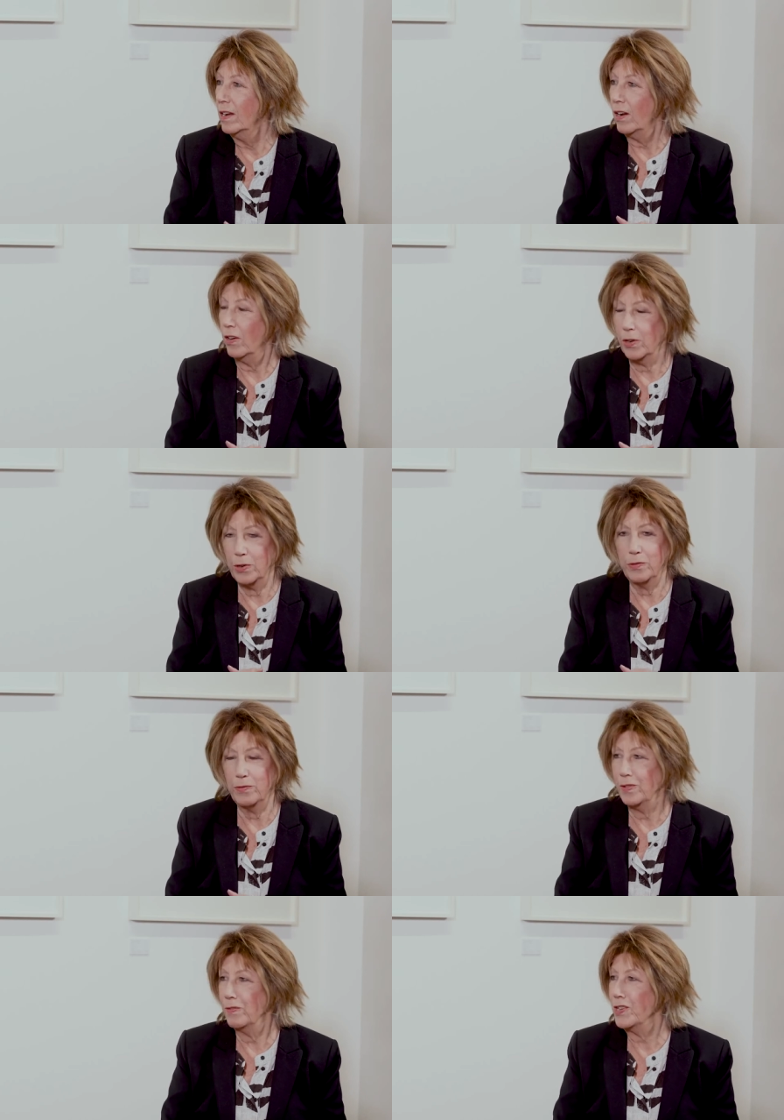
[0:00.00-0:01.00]
who
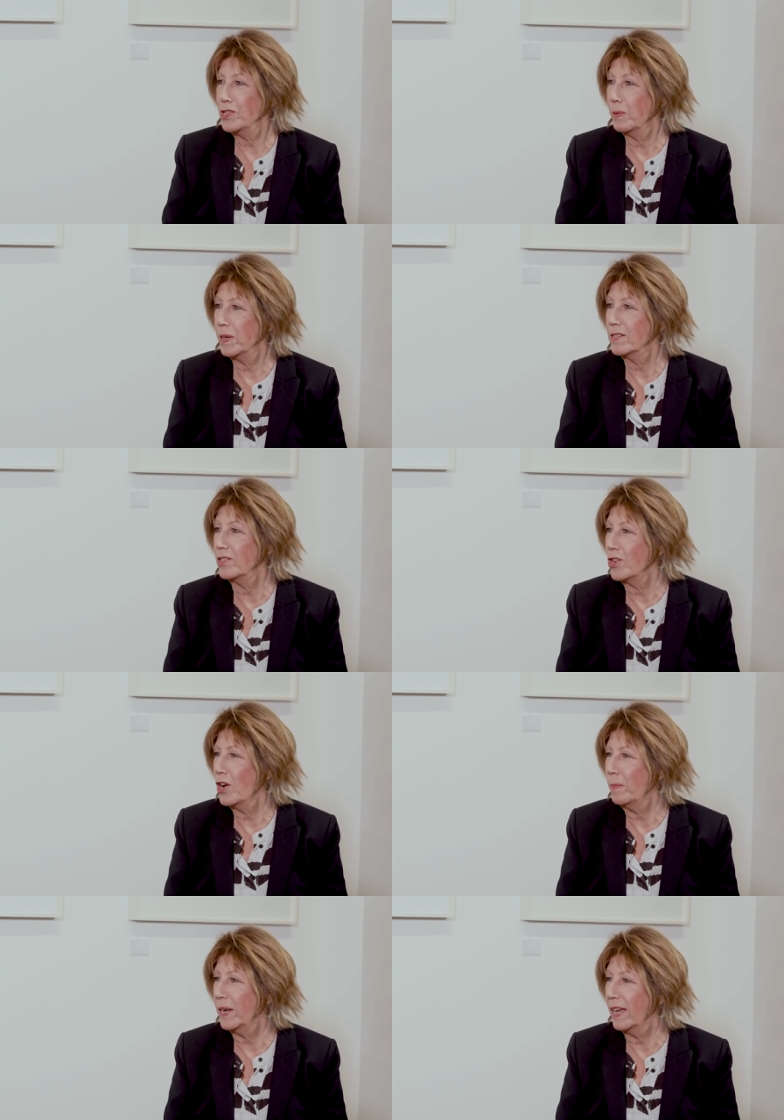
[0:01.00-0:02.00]
eventually went to
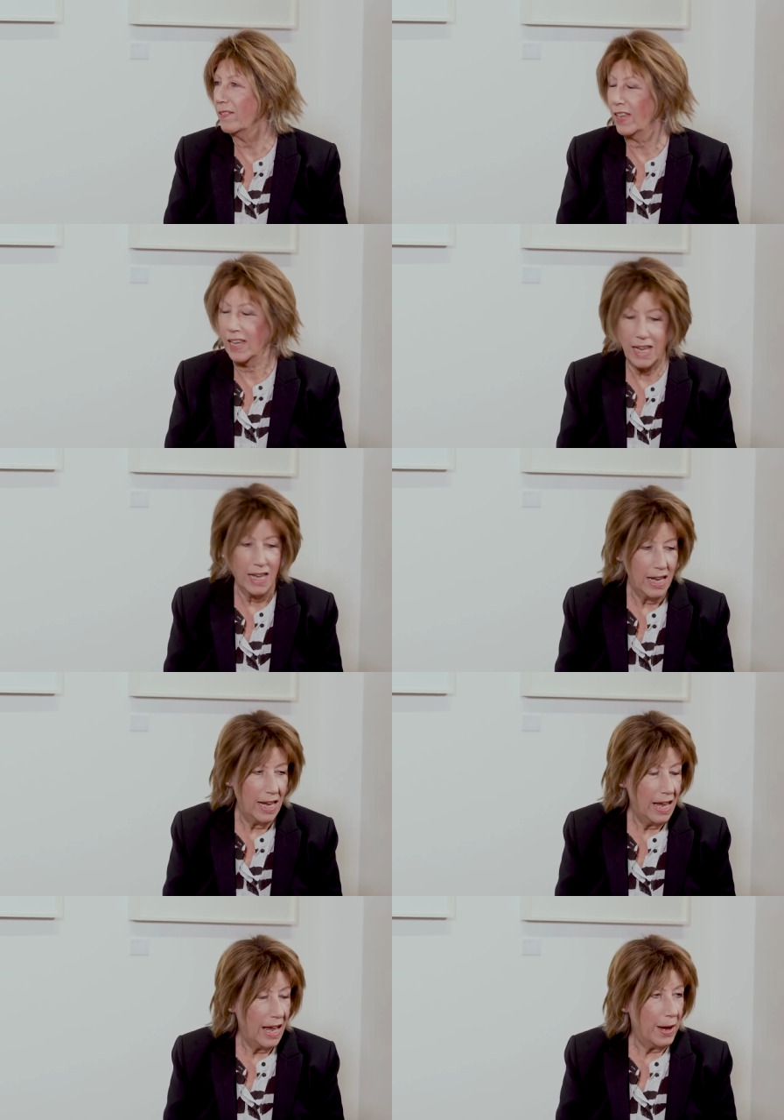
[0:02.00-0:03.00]
Germany, I
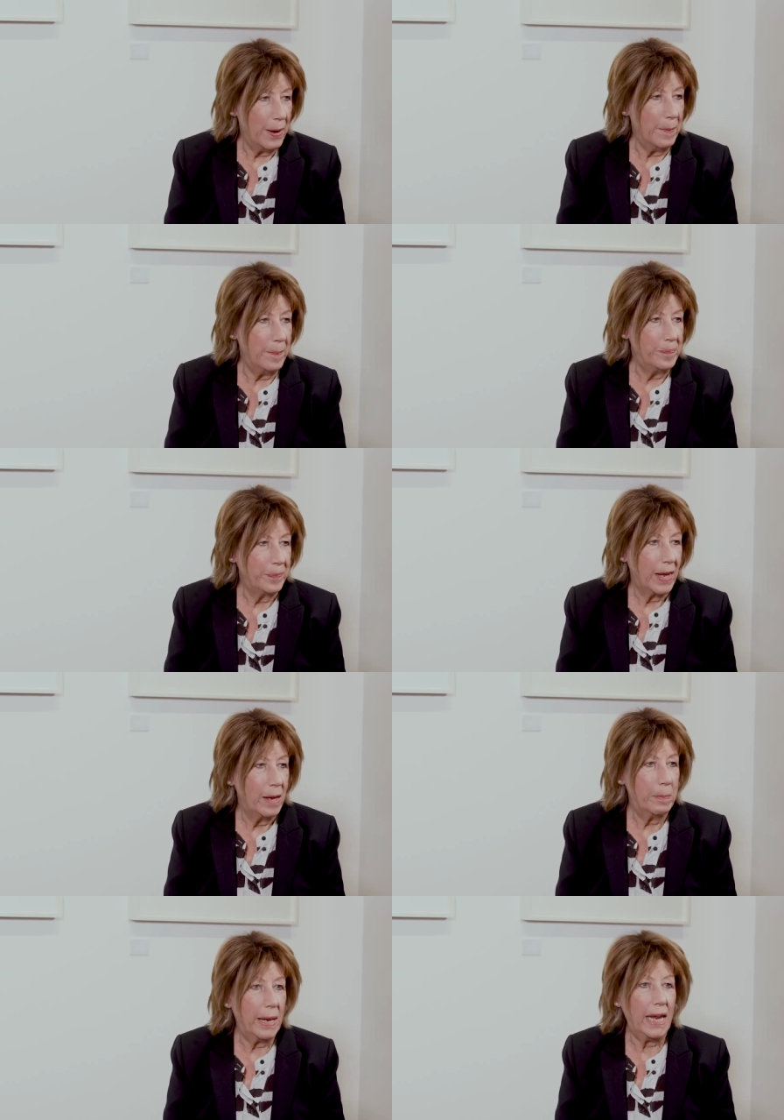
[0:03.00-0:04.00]
think.
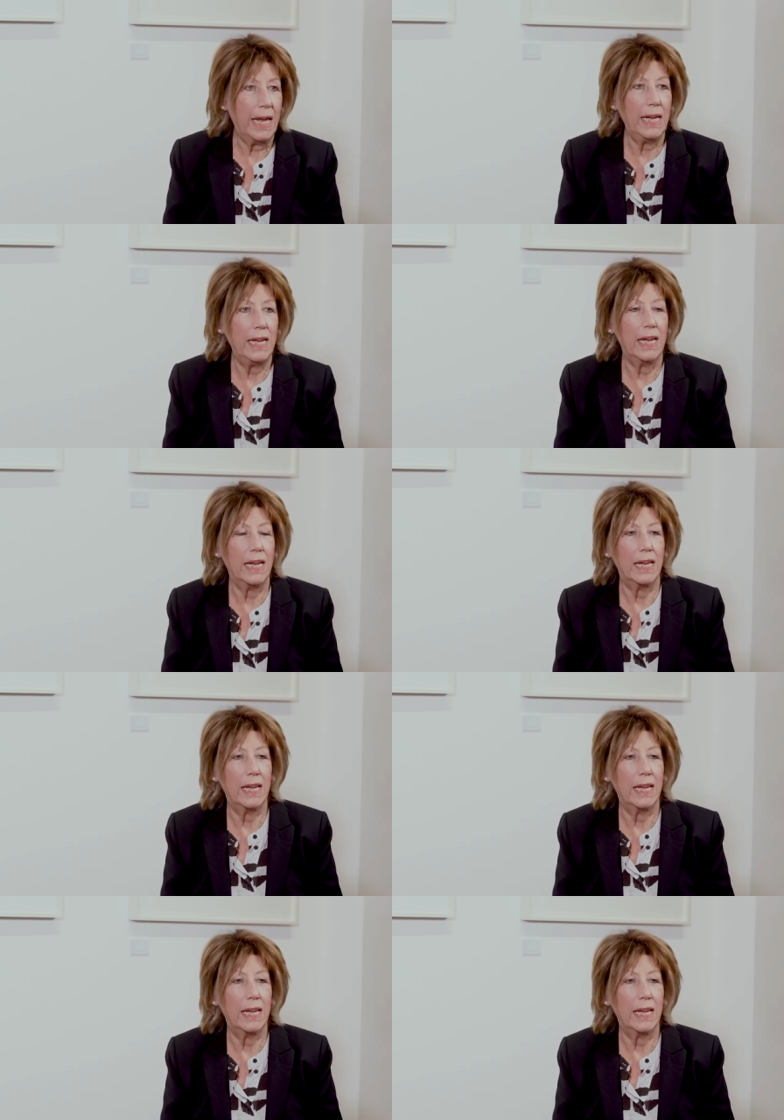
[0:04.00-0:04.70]
But he,